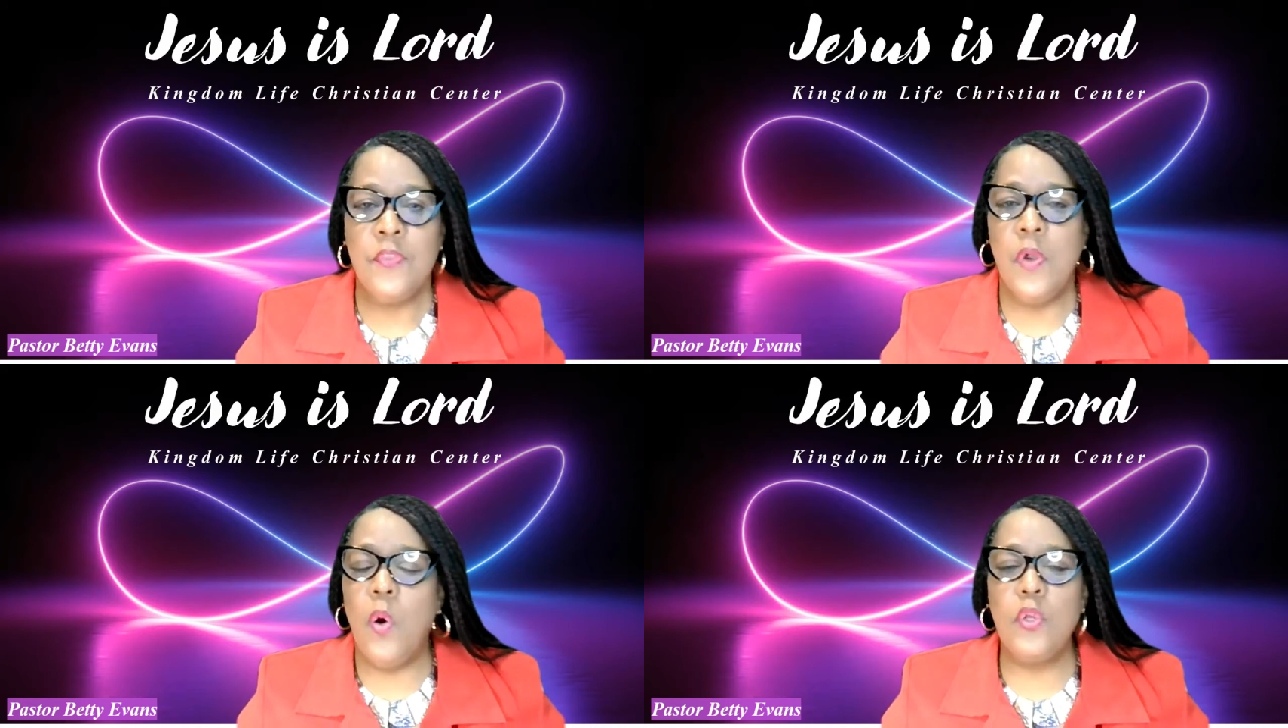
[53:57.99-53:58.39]

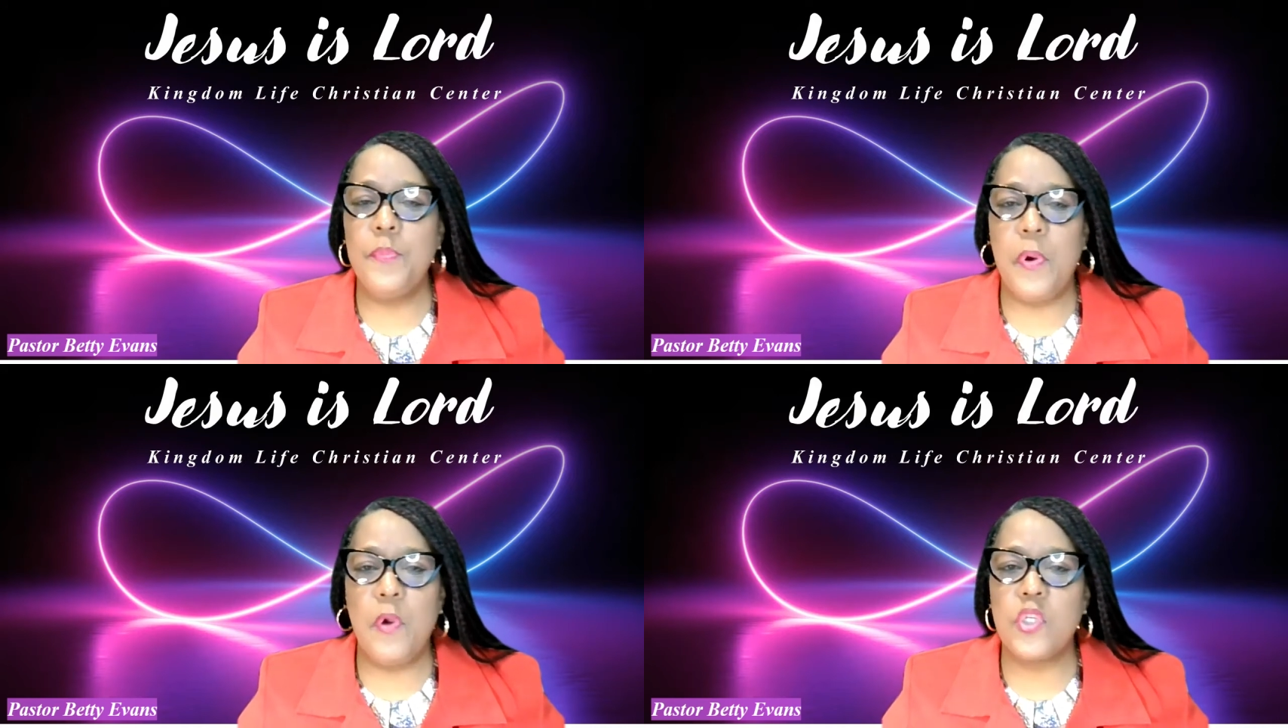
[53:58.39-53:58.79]
The
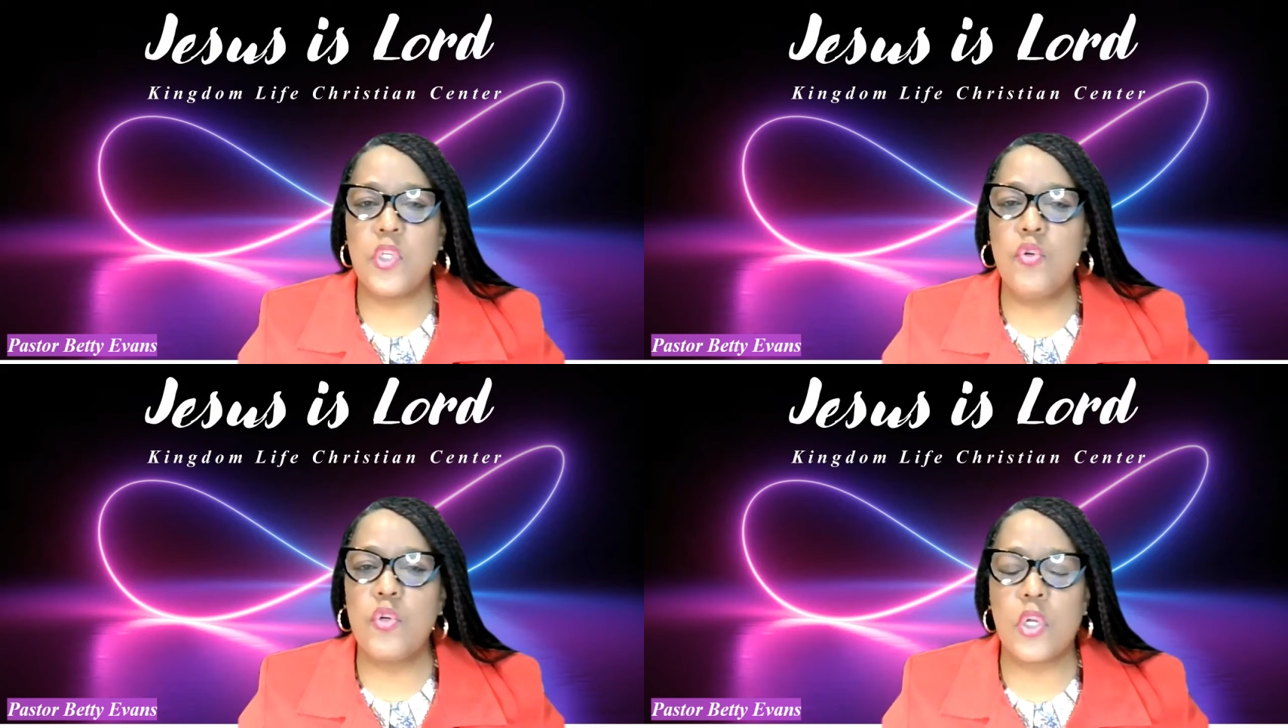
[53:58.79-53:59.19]
only
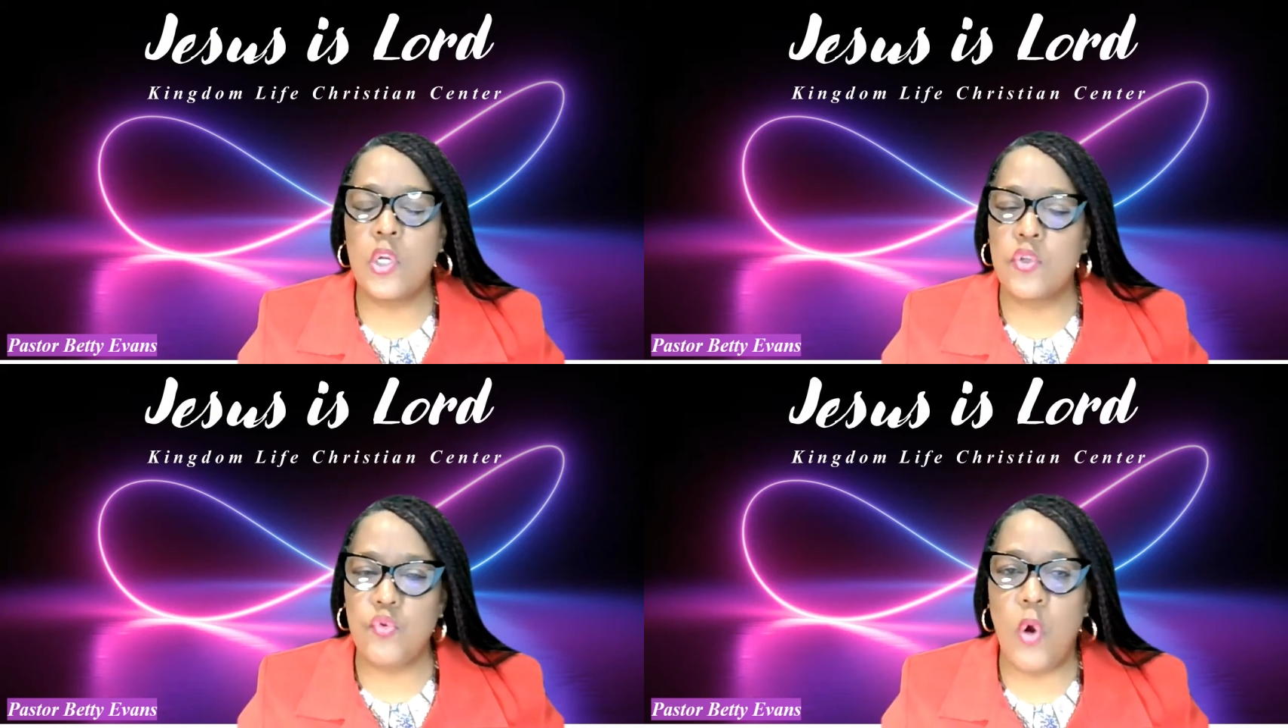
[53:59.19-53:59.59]
person you can
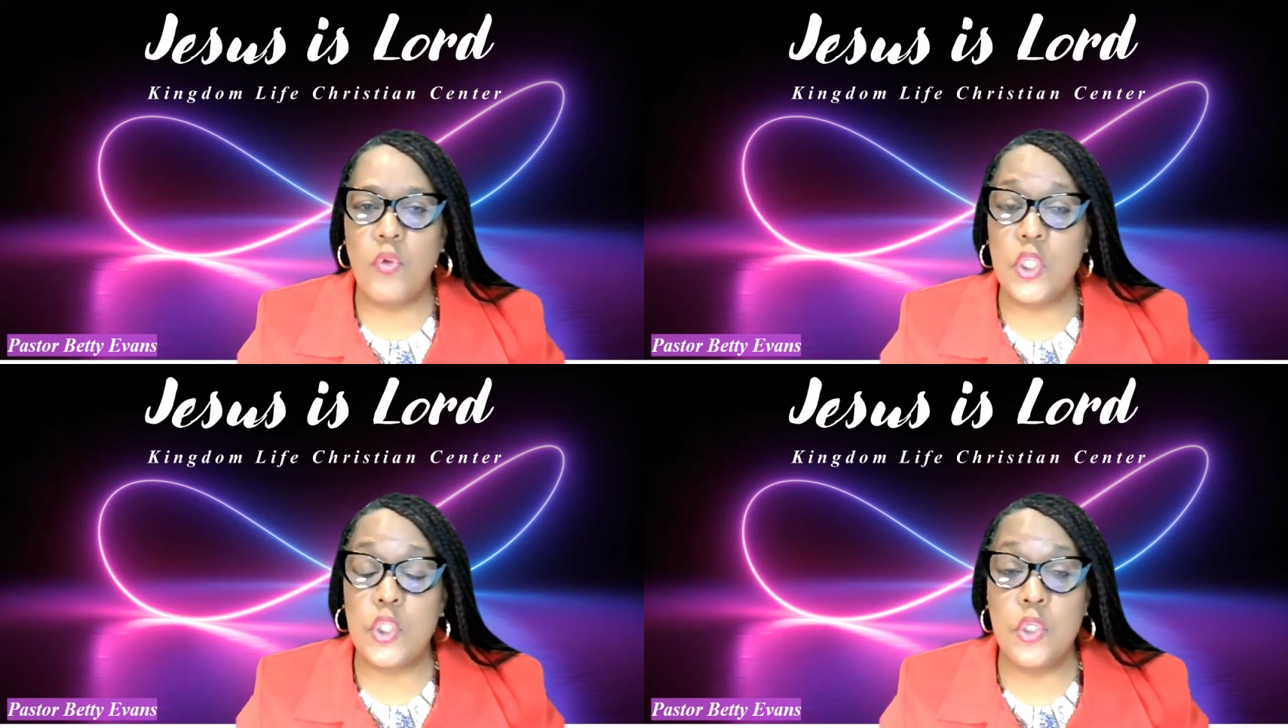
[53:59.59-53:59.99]

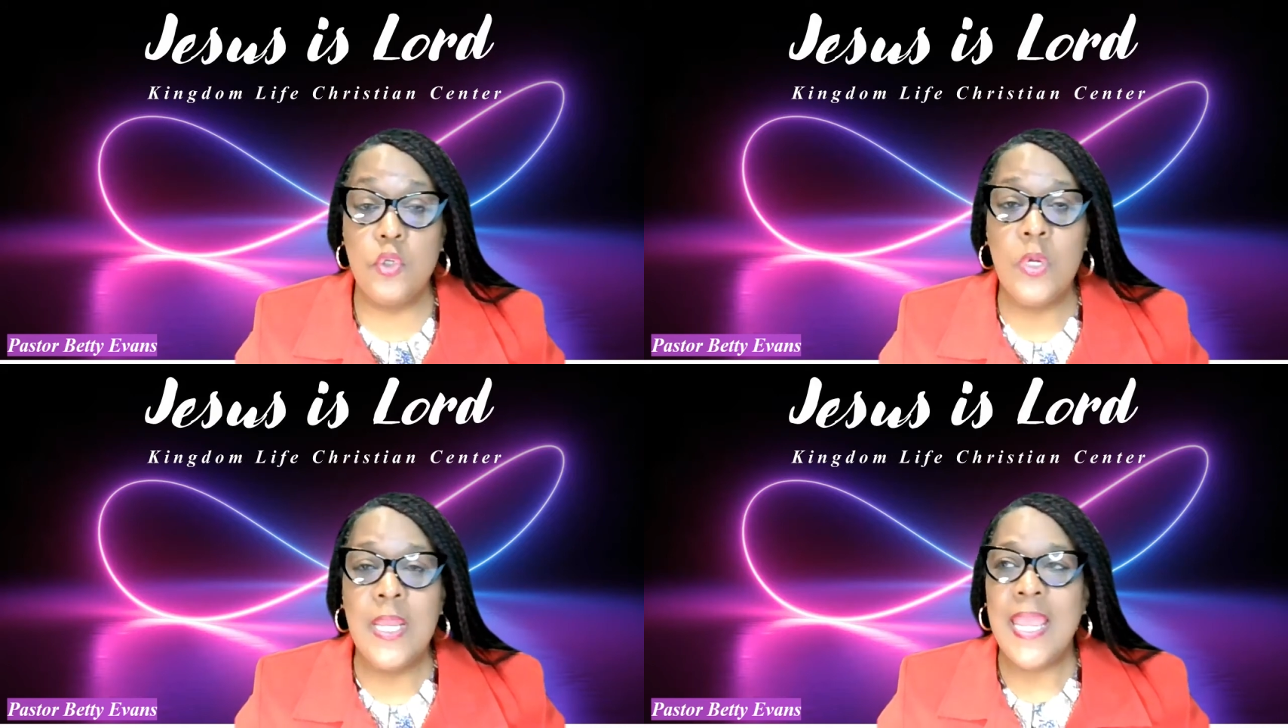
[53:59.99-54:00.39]
control is
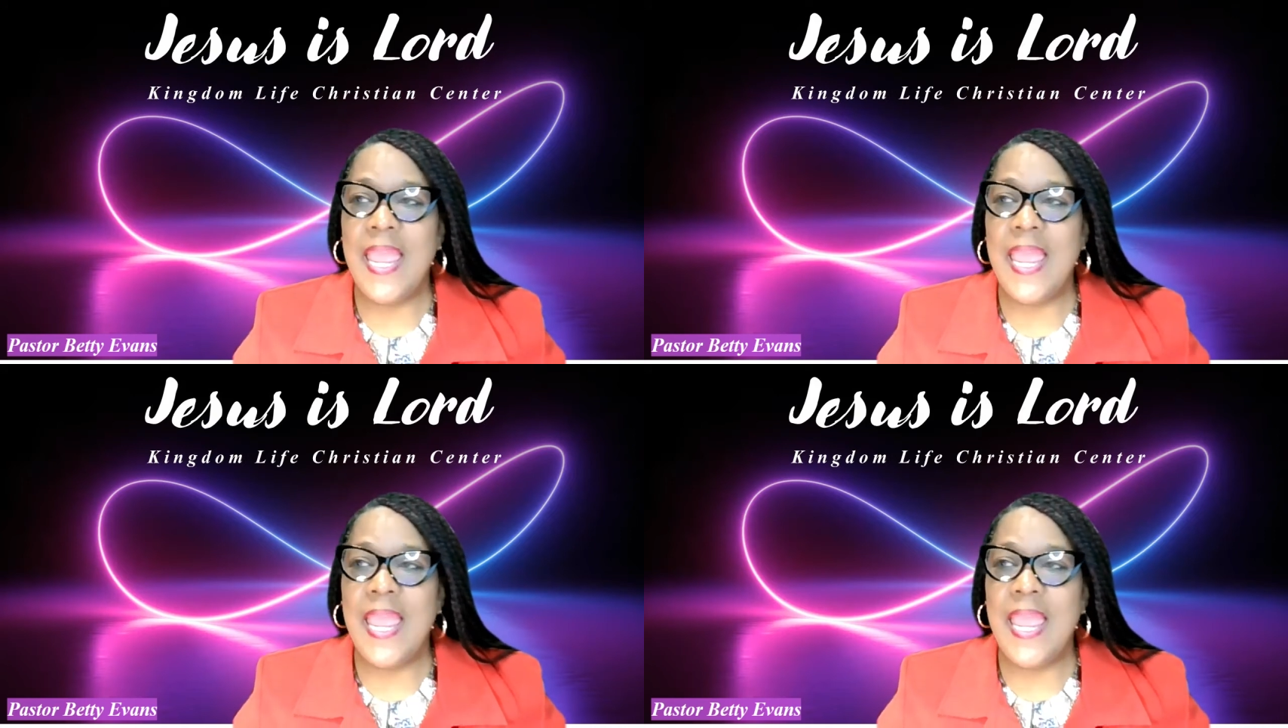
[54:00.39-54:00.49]
you.